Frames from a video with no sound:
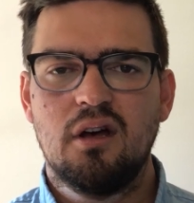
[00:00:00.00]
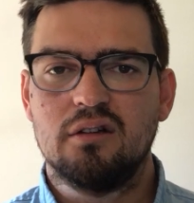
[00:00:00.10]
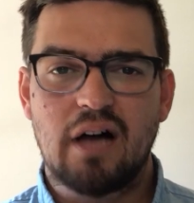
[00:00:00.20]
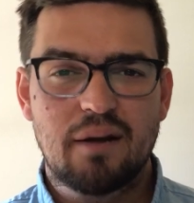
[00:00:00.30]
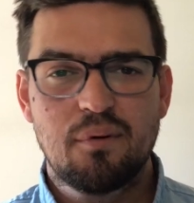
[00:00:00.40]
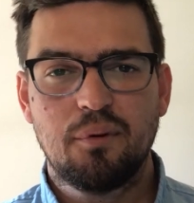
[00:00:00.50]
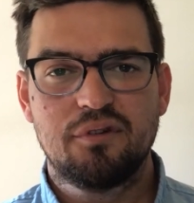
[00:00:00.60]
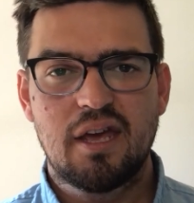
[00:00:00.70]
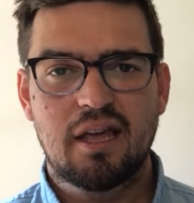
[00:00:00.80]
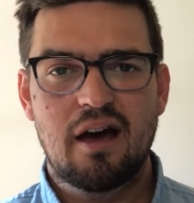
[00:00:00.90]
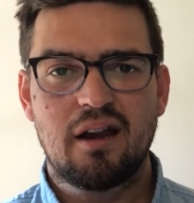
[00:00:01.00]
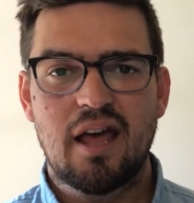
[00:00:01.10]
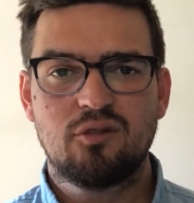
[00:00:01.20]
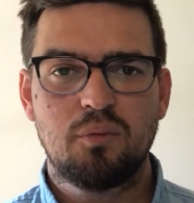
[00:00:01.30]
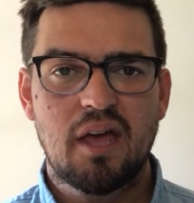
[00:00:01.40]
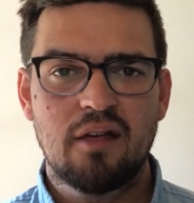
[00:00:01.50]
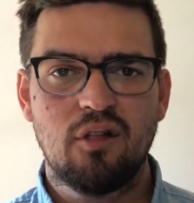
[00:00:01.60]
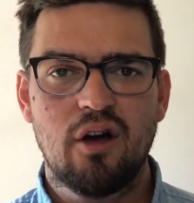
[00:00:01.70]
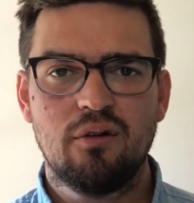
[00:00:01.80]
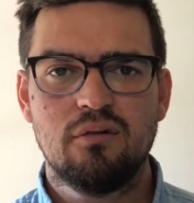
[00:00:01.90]
A lot of people take out an SBA
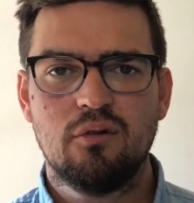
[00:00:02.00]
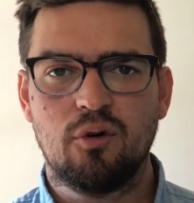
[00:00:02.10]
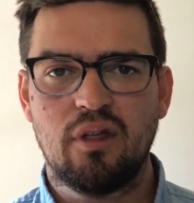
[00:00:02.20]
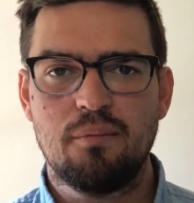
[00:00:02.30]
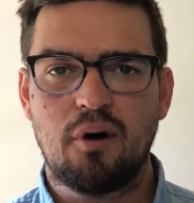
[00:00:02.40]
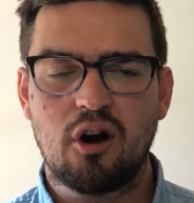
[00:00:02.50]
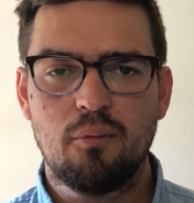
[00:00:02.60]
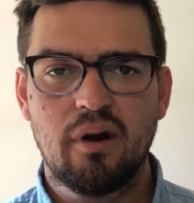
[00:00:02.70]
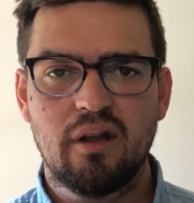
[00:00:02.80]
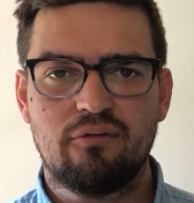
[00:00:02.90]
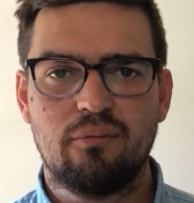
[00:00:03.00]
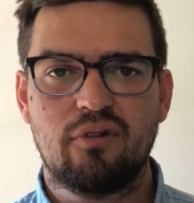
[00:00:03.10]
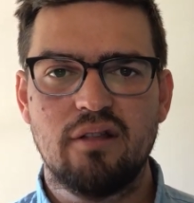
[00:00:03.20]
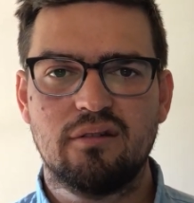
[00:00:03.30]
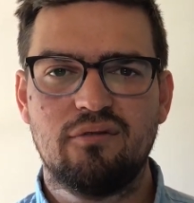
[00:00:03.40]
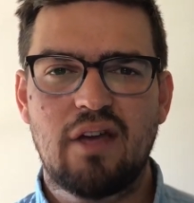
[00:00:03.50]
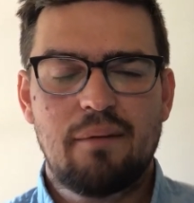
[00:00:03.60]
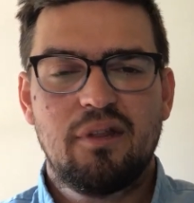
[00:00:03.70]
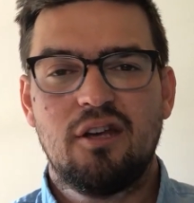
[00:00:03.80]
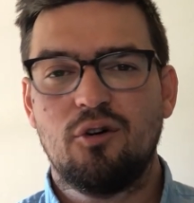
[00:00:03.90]
loan, or they borrow money from friends and
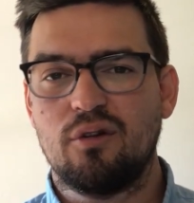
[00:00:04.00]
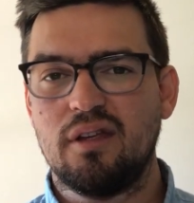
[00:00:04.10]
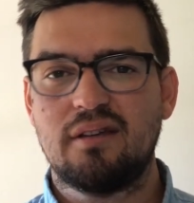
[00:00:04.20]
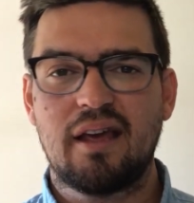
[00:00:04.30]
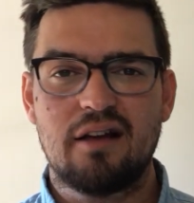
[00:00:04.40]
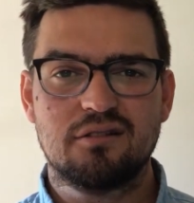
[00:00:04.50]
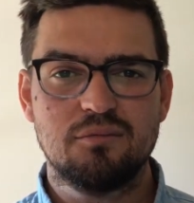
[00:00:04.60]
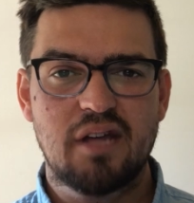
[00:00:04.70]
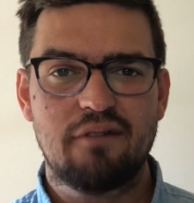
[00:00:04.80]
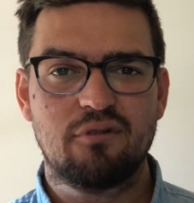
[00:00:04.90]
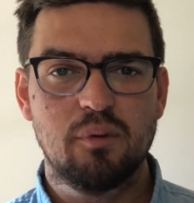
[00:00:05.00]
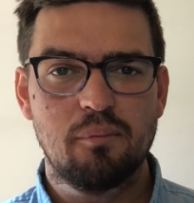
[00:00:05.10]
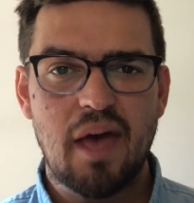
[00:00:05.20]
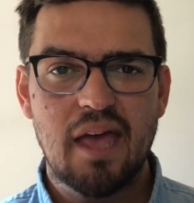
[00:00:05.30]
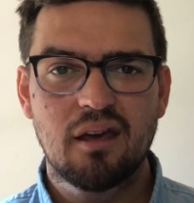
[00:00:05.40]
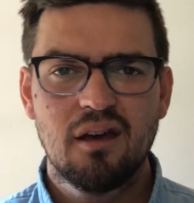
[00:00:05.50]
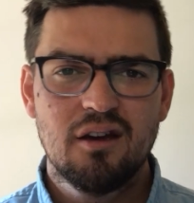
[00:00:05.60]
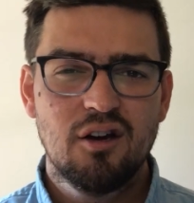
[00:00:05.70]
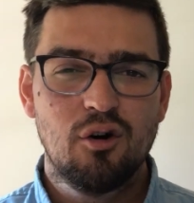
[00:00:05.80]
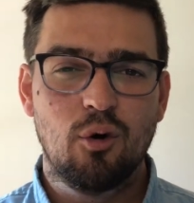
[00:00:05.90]
family, or they take out some debt from a bank,
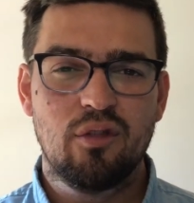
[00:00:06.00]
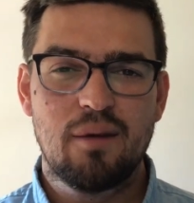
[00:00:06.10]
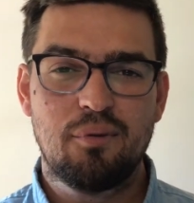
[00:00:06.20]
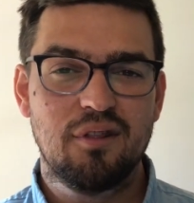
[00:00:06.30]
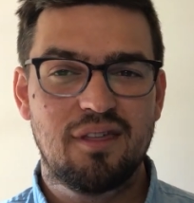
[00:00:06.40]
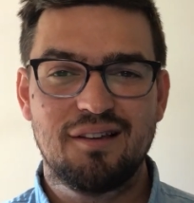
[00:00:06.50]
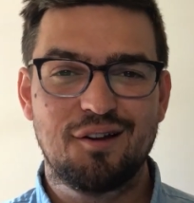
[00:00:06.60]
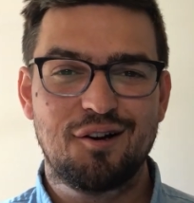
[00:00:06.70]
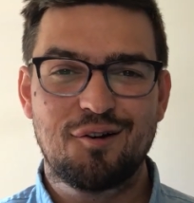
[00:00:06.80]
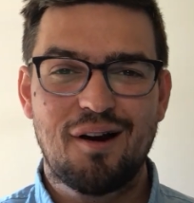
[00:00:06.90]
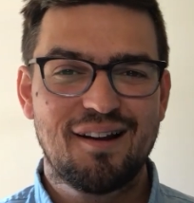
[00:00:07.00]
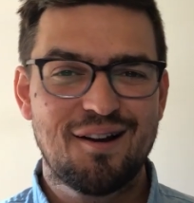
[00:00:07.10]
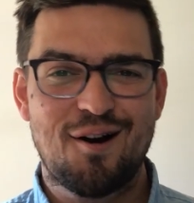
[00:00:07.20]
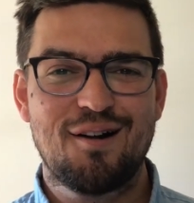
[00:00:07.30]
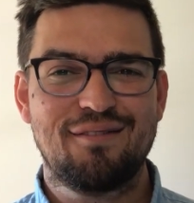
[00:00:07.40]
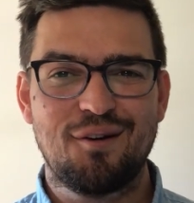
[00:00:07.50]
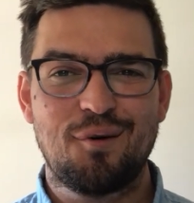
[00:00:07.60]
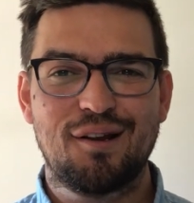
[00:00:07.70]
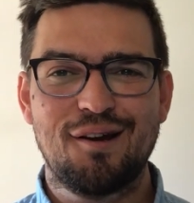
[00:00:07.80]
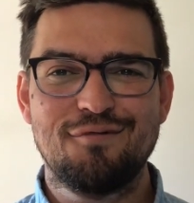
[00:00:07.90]
or they put things on a credit card if they
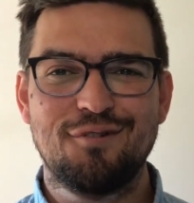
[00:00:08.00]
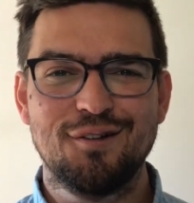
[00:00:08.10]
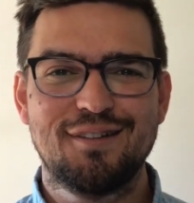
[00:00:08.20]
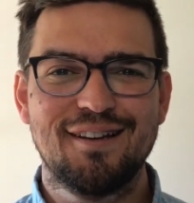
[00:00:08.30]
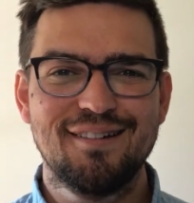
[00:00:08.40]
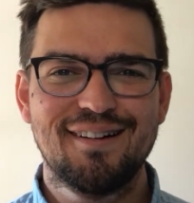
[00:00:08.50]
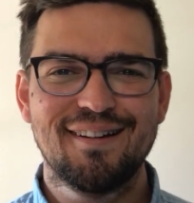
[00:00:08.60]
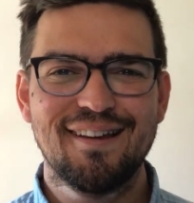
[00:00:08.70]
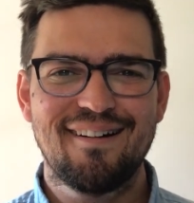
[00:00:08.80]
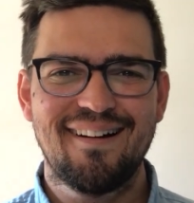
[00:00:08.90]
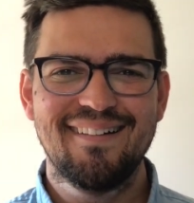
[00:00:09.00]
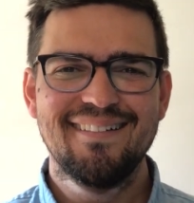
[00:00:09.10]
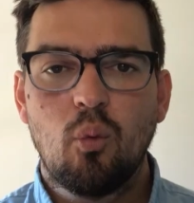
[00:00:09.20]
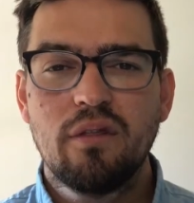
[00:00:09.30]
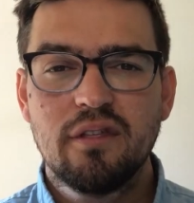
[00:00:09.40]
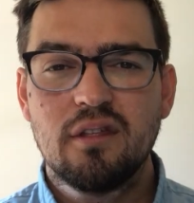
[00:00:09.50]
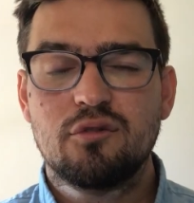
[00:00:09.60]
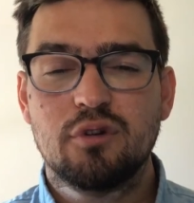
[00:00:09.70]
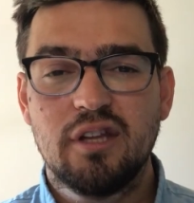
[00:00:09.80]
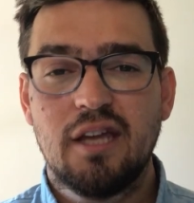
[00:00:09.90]
want to go full tilt early on. One thing
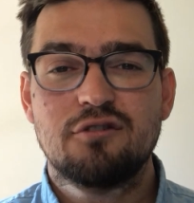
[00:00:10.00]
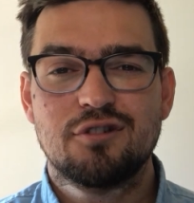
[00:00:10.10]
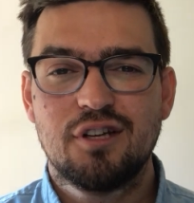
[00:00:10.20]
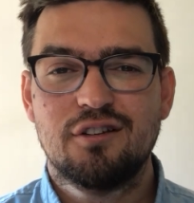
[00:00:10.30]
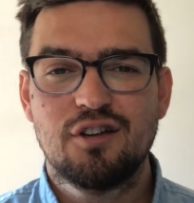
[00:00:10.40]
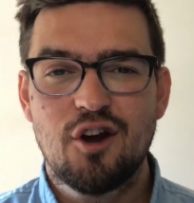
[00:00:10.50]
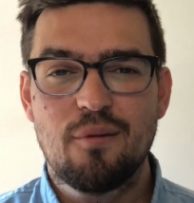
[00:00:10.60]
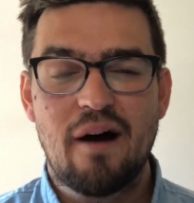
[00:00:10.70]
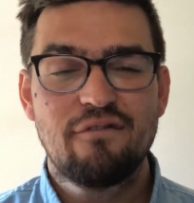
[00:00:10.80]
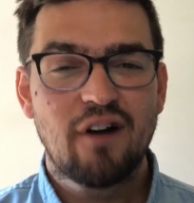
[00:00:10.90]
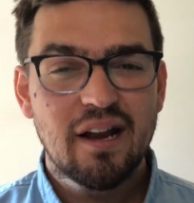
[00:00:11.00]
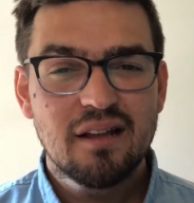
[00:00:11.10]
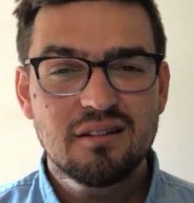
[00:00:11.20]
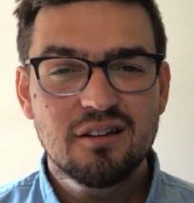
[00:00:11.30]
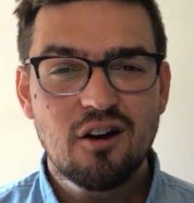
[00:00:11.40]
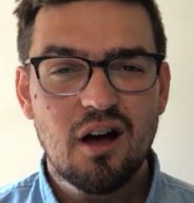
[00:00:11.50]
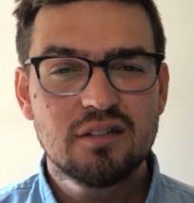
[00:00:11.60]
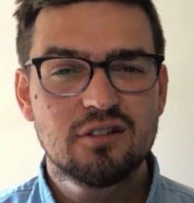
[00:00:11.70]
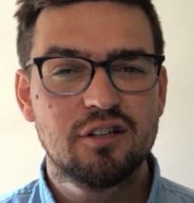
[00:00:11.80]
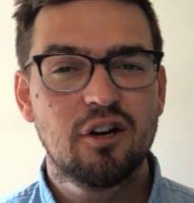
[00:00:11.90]
that's really interesting to note about financing
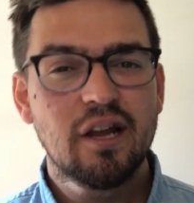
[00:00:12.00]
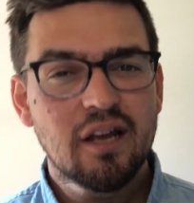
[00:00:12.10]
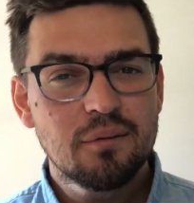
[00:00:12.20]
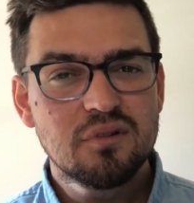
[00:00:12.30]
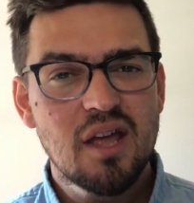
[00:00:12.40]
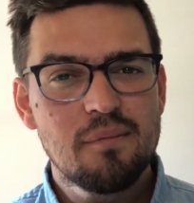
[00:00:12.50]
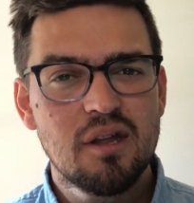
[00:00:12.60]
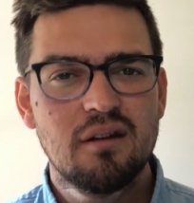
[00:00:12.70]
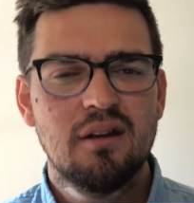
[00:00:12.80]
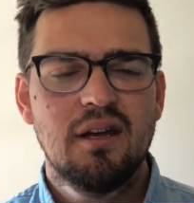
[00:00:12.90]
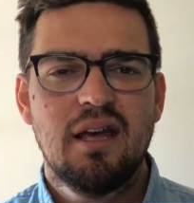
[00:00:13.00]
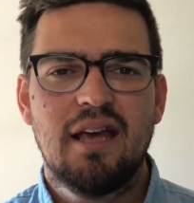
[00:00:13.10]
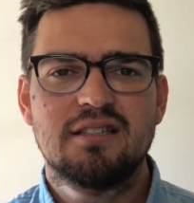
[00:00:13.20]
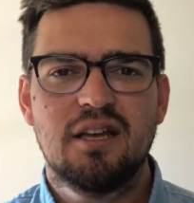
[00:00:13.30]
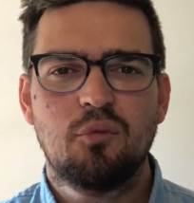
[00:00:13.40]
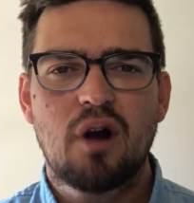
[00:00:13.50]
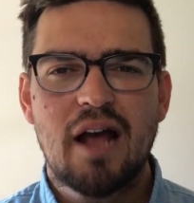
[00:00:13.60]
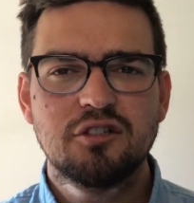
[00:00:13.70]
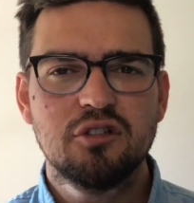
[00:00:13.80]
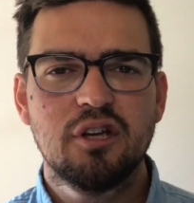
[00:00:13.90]
costs on your income statement is that we're
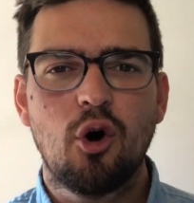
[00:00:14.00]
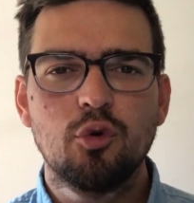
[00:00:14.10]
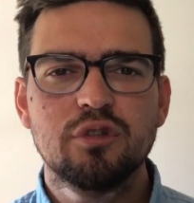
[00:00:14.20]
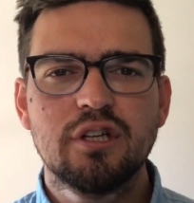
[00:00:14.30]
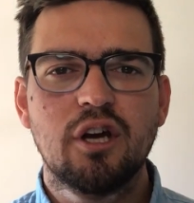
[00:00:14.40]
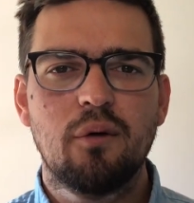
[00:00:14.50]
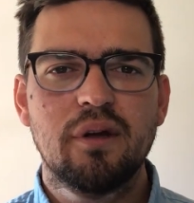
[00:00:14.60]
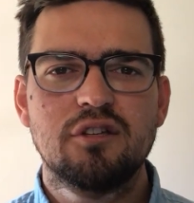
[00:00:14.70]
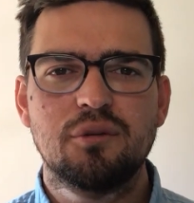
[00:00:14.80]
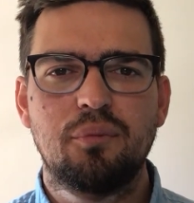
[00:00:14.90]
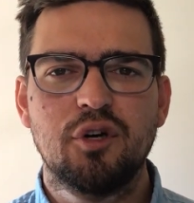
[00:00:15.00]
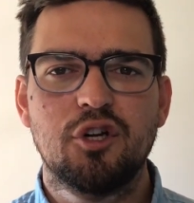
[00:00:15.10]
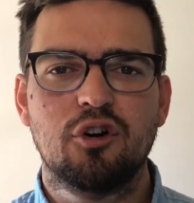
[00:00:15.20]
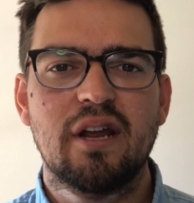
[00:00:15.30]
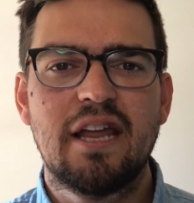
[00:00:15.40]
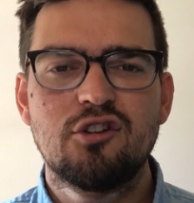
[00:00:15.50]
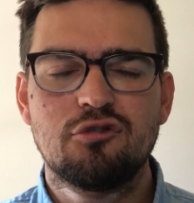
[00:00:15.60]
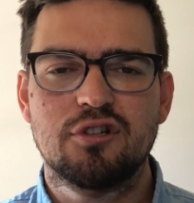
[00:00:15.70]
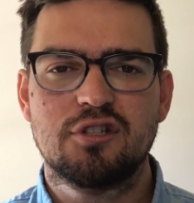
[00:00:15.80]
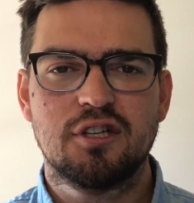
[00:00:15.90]
actually only going to put your
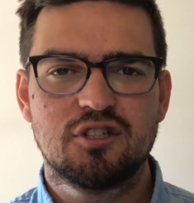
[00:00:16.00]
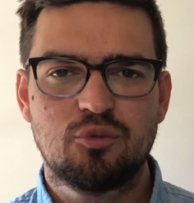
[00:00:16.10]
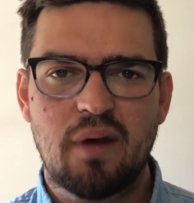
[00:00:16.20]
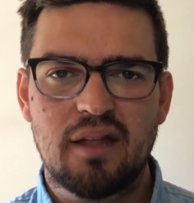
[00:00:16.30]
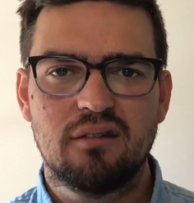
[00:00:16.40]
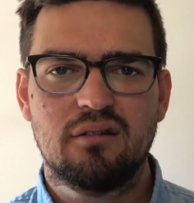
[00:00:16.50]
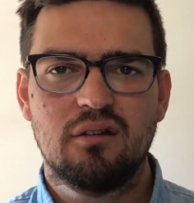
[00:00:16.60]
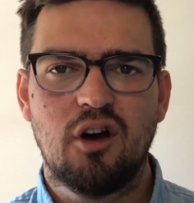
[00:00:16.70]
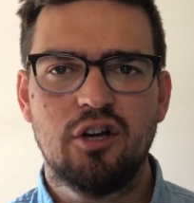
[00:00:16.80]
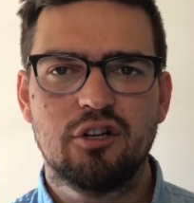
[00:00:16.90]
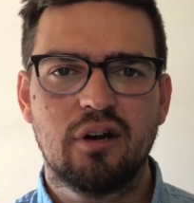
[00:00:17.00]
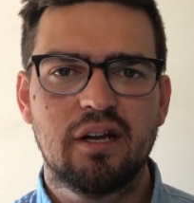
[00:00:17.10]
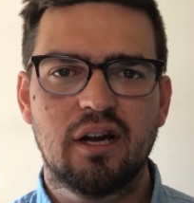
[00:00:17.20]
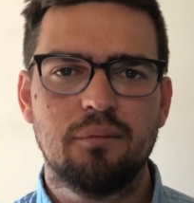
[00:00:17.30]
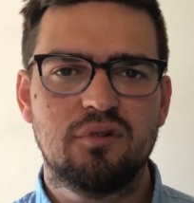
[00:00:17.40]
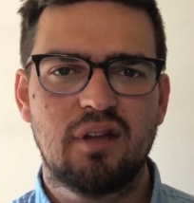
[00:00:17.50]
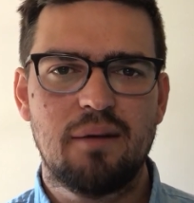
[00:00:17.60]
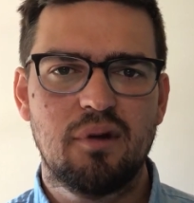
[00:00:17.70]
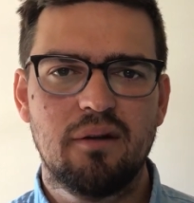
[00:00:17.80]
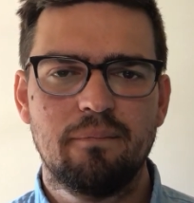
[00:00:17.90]
interest expense on your income
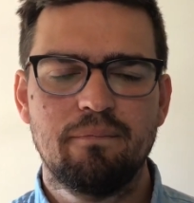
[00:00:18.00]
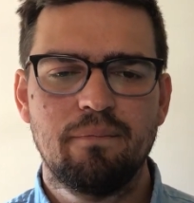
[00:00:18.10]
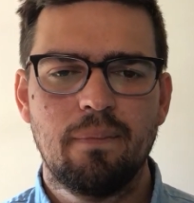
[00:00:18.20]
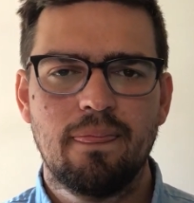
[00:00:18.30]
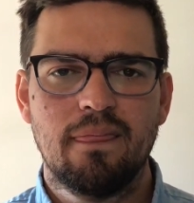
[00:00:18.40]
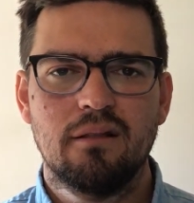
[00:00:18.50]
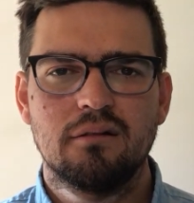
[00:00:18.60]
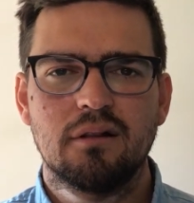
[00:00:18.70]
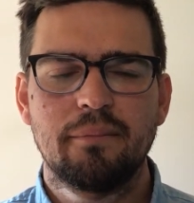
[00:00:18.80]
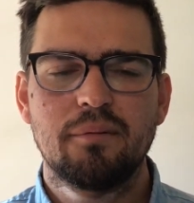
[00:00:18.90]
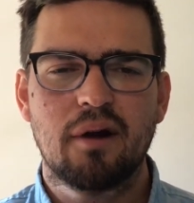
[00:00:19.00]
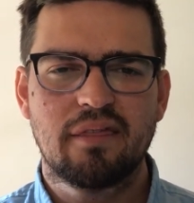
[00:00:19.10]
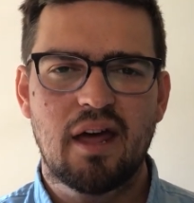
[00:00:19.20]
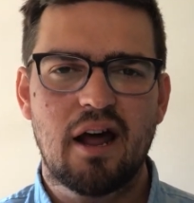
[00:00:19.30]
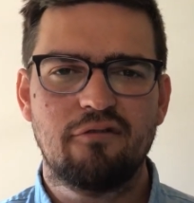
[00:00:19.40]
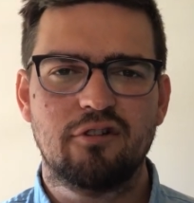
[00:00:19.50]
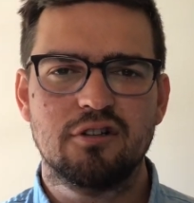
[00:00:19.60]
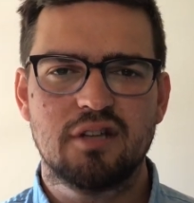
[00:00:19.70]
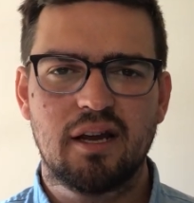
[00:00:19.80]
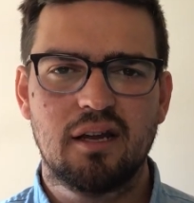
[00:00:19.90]
statement. Let me break that out for
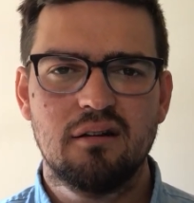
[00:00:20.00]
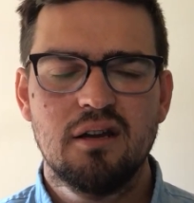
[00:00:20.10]
a second.